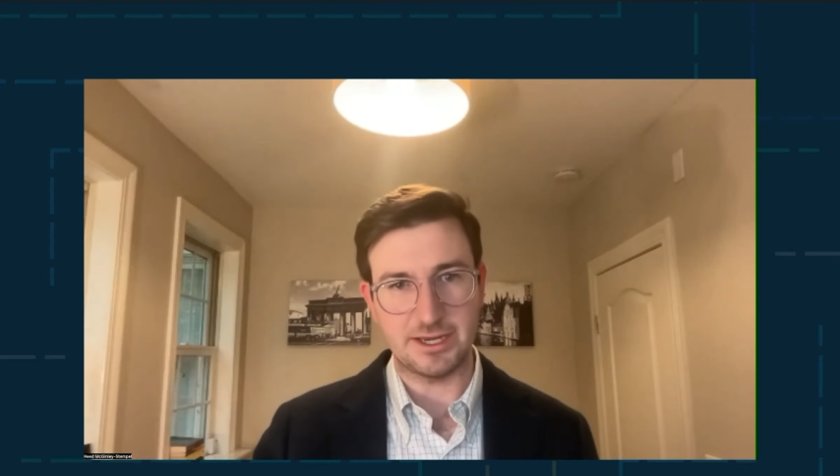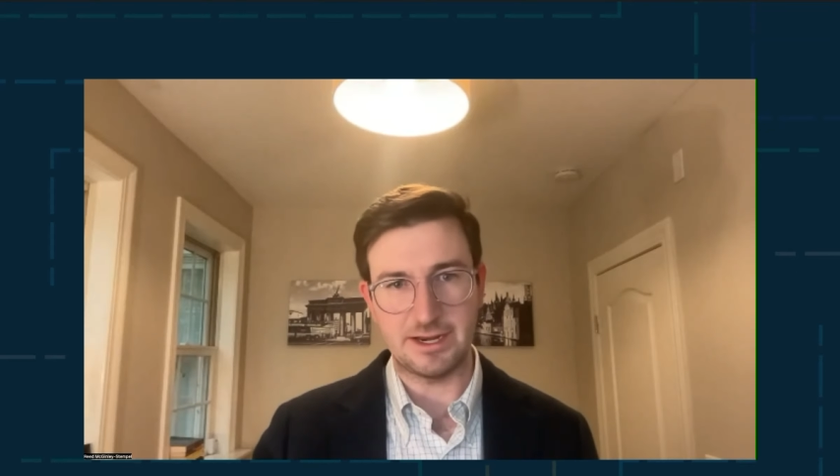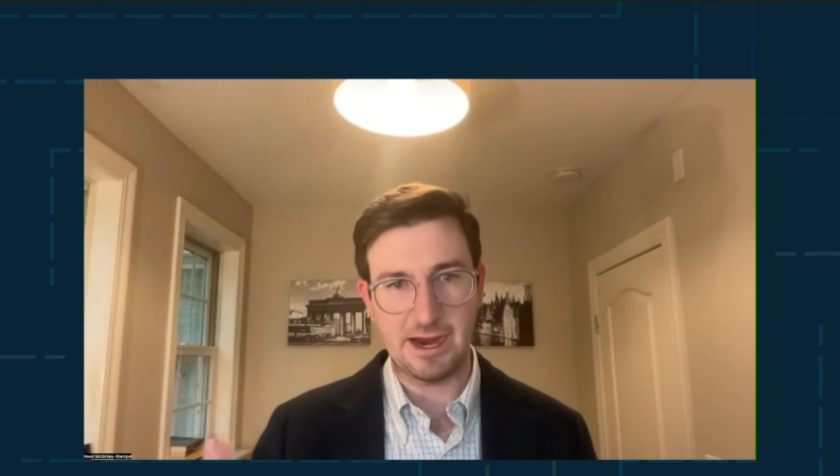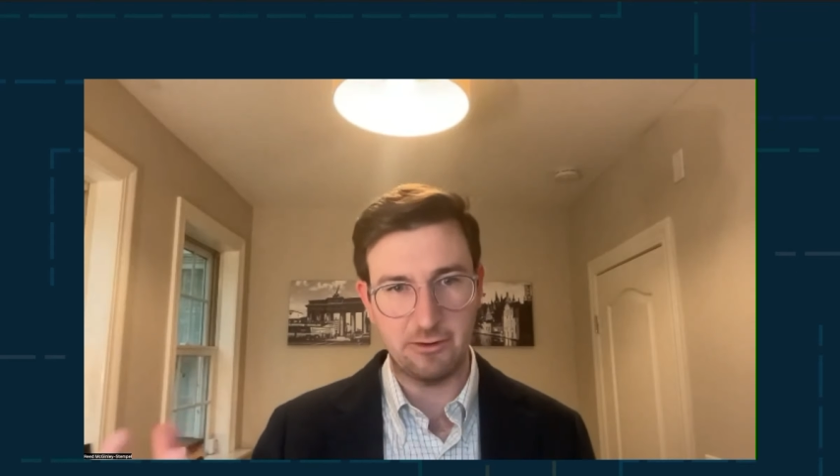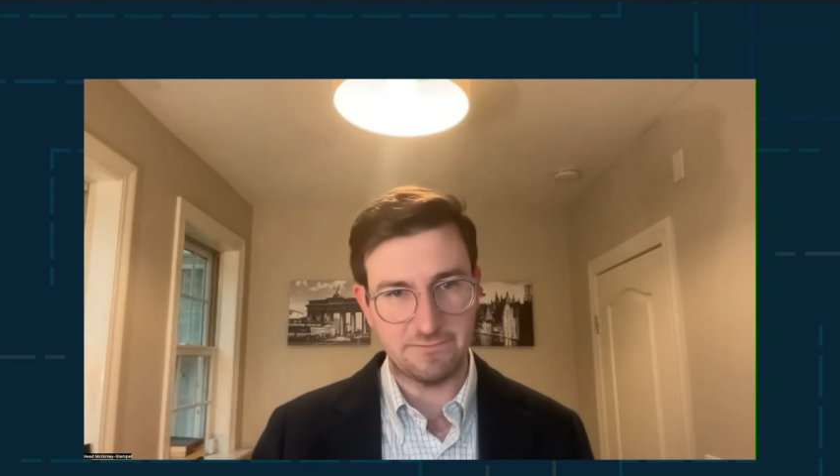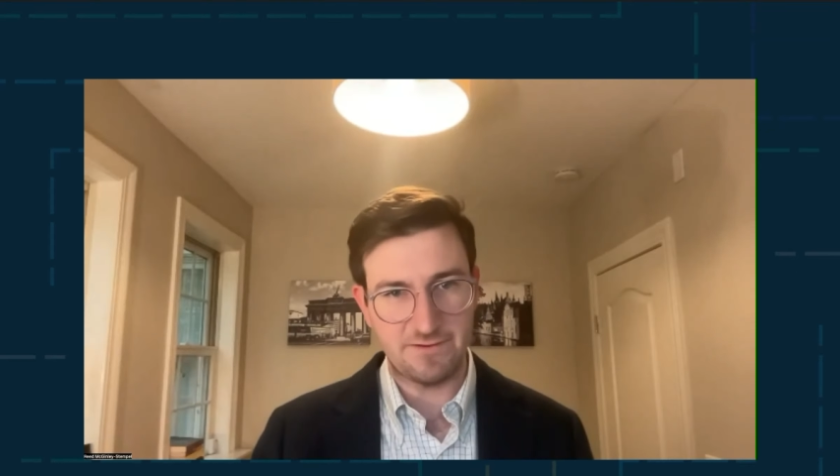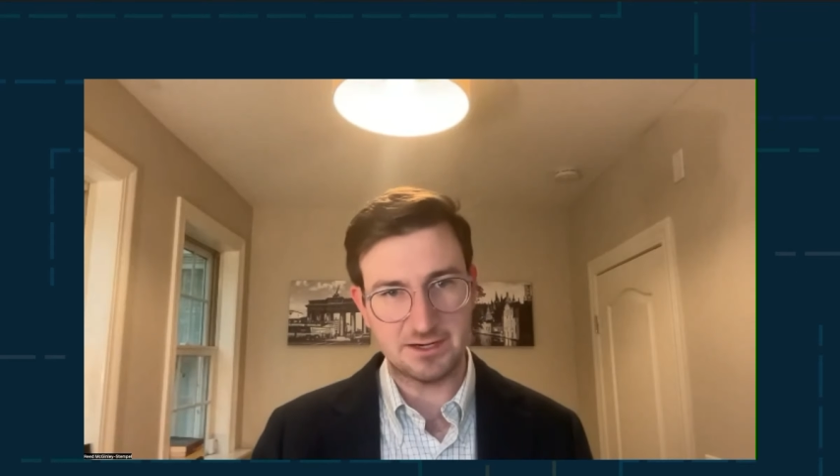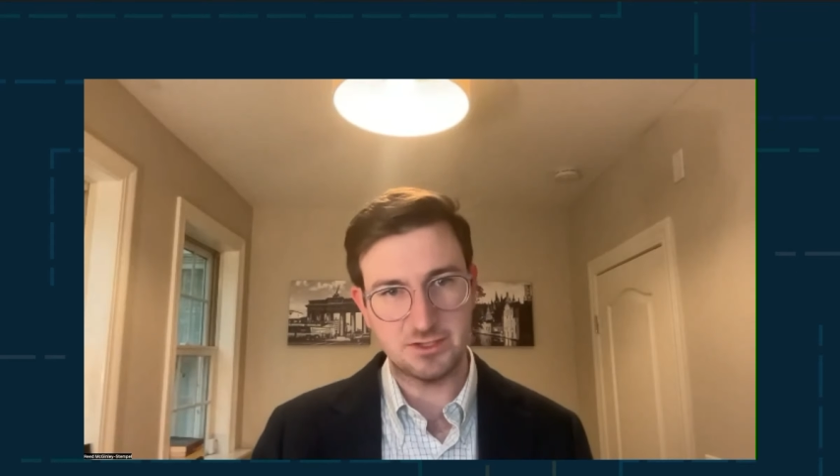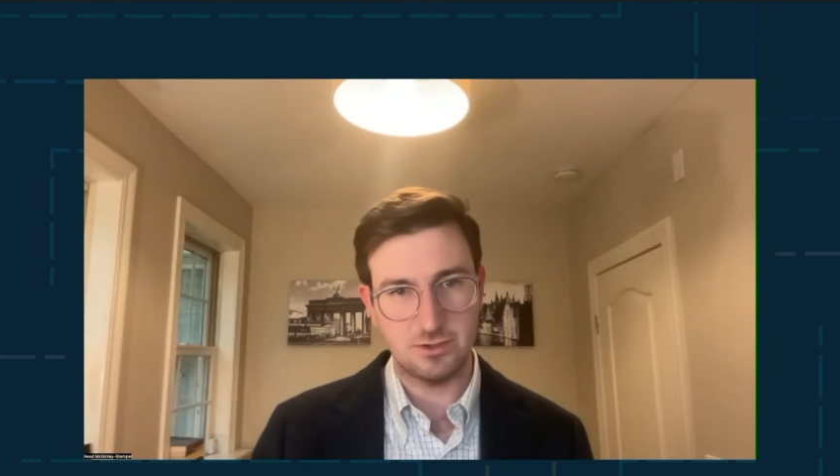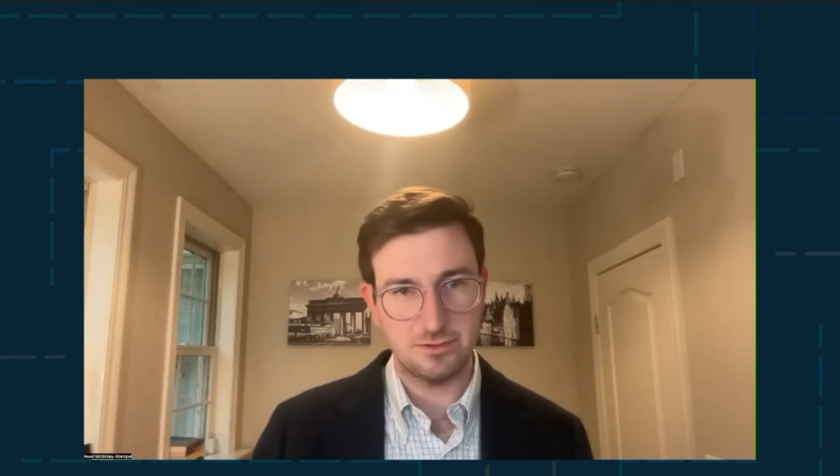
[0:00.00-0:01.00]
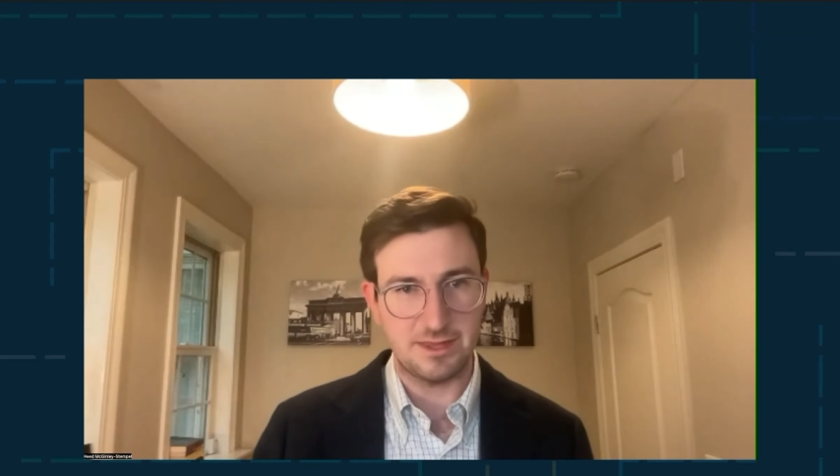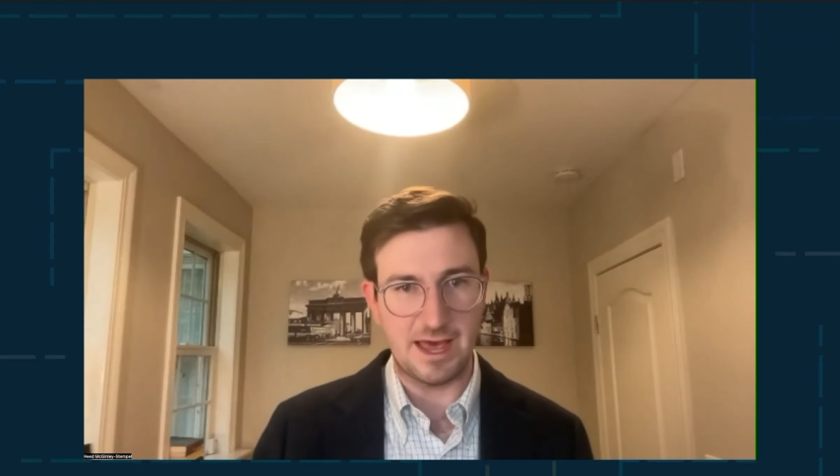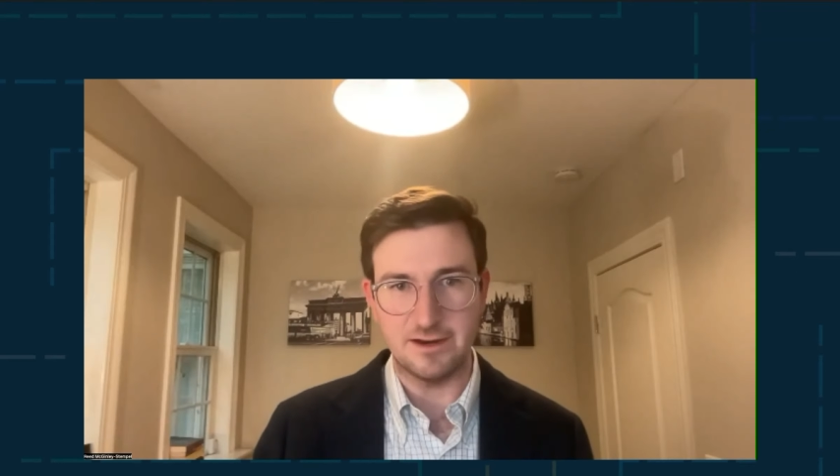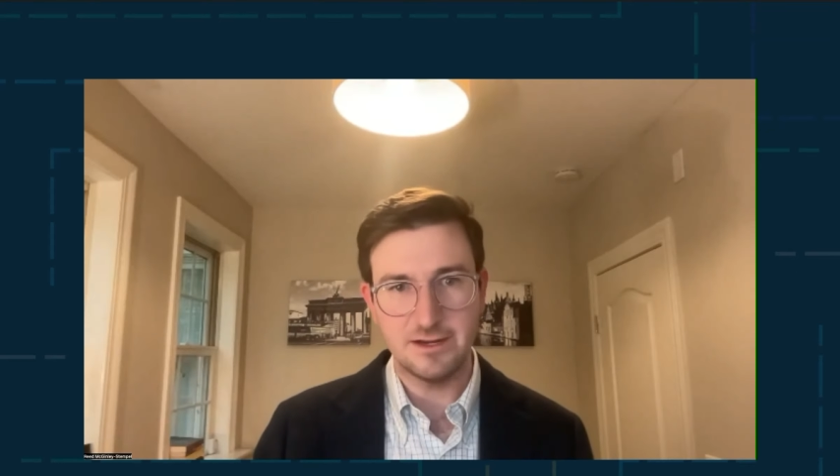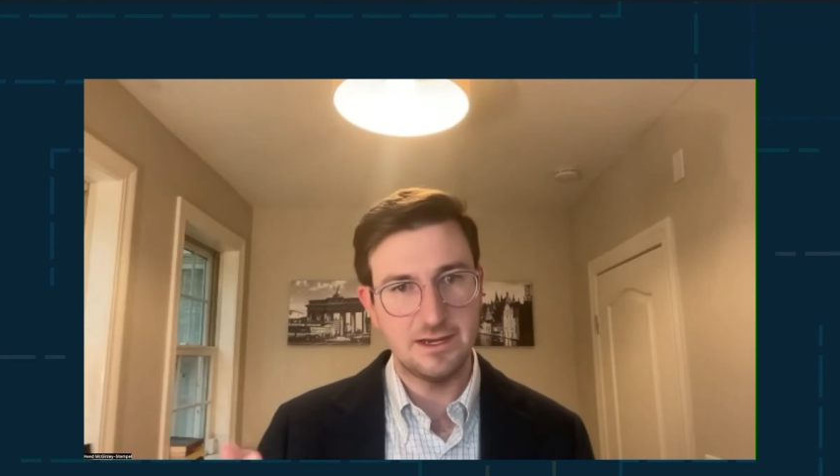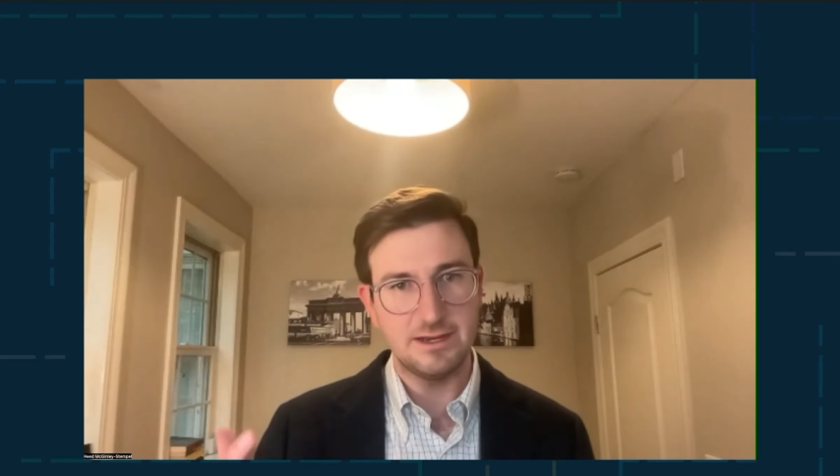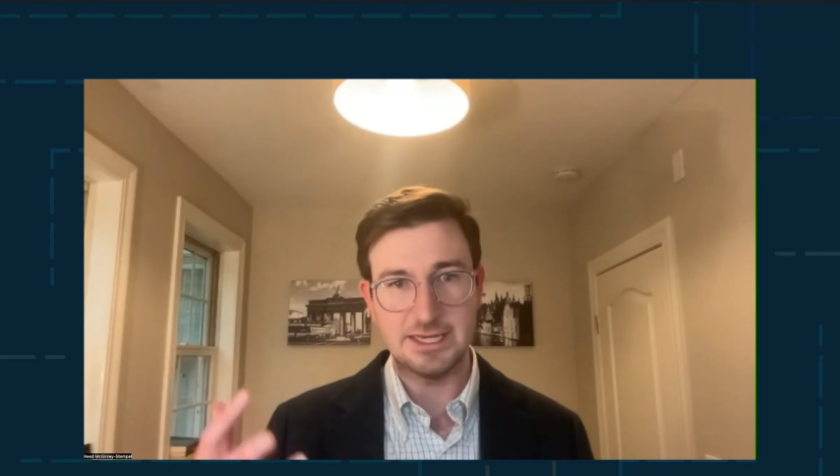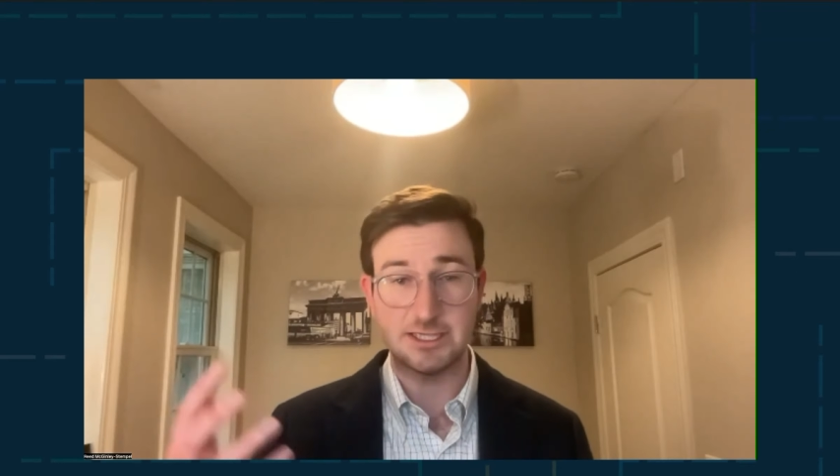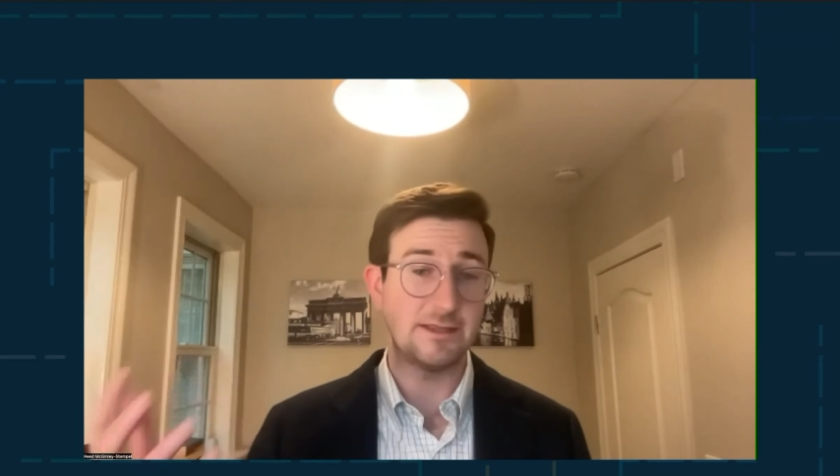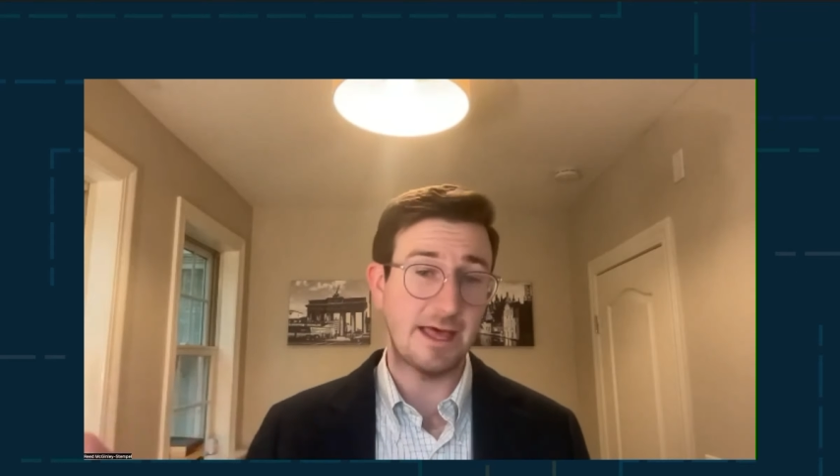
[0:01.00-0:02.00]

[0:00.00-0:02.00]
inherent factor that is